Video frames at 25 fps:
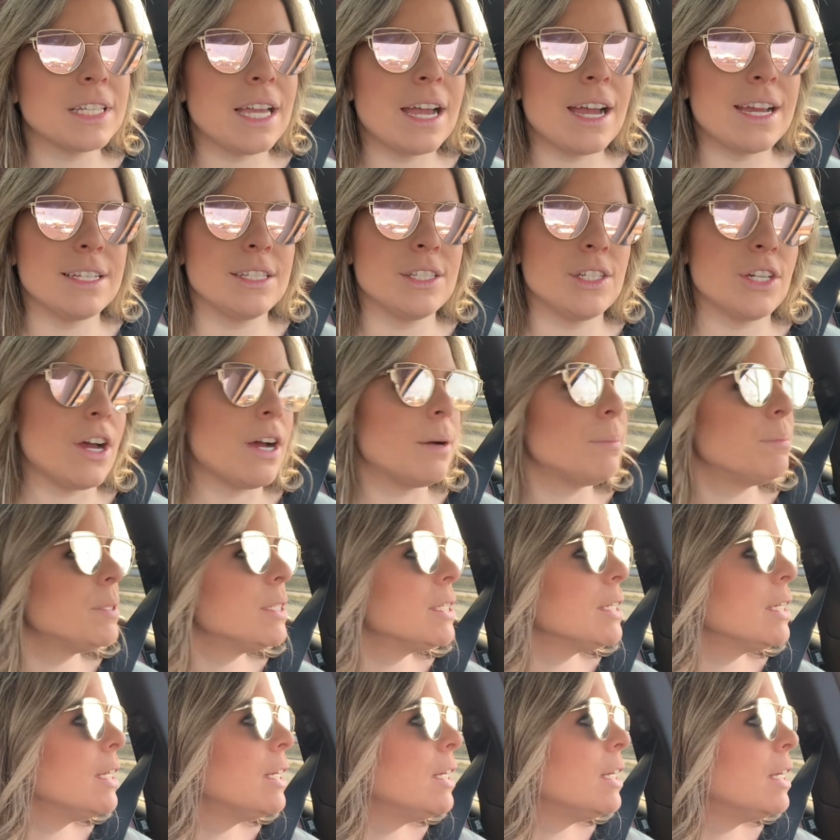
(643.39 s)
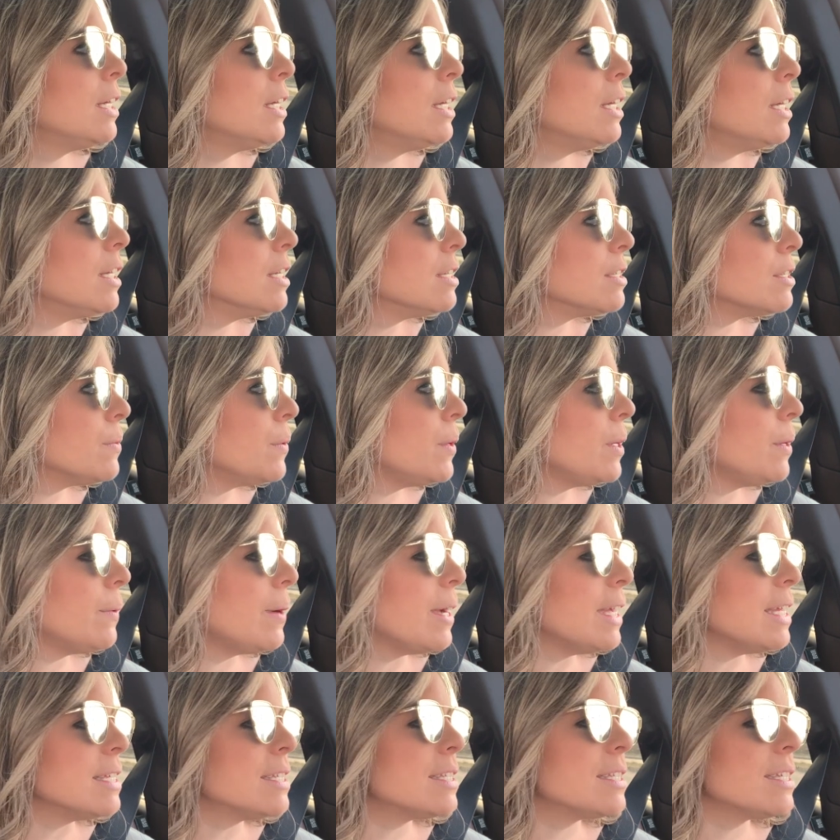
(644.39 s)
I stopped. So
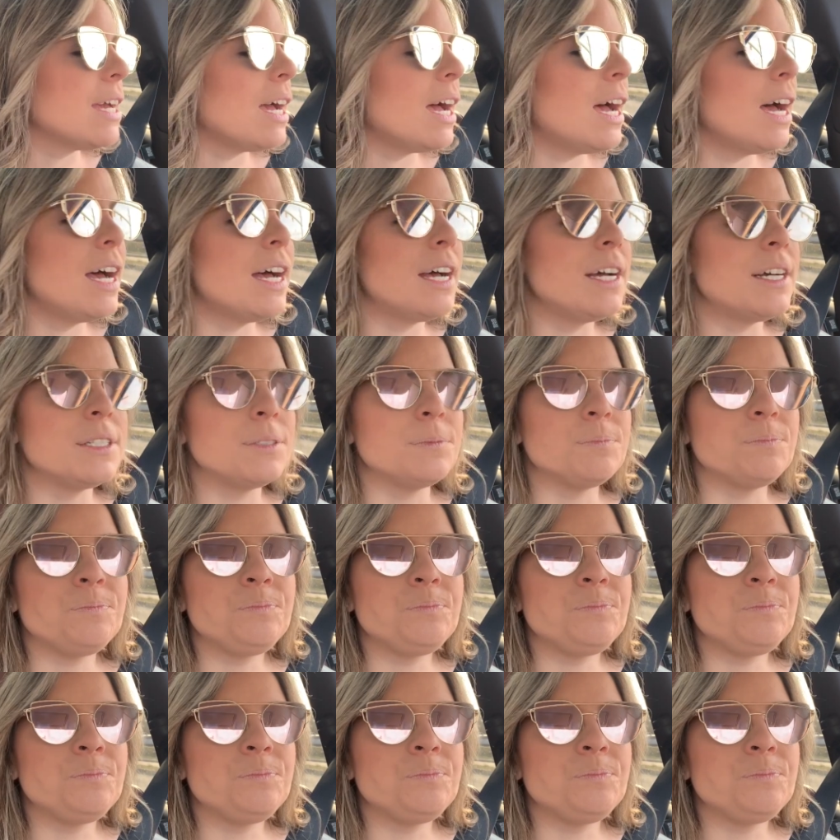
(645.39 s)
anyways, we're